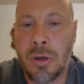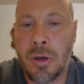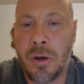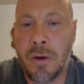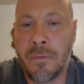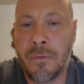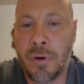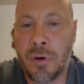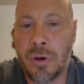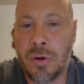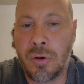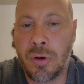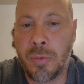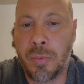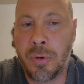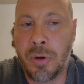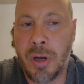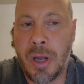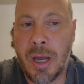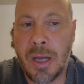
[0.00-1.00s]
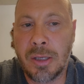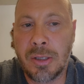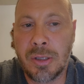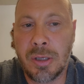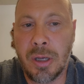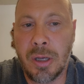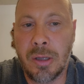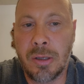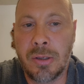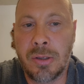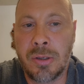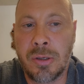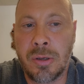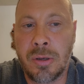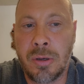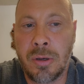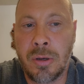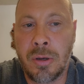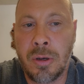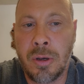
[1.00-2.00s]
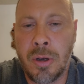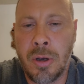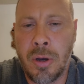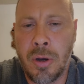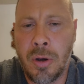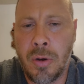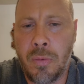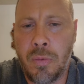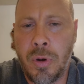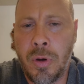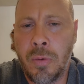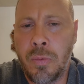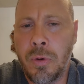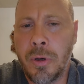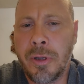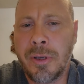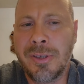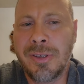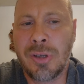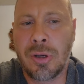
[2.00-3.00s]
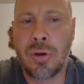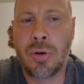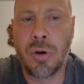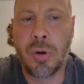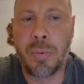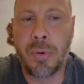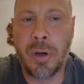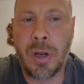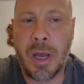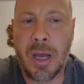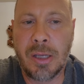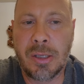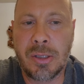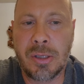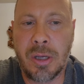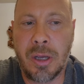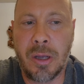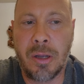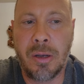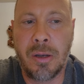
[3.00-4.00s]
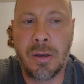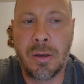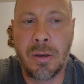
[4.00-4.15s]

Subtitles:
of our corporate assets. Well, what is a corporate asset?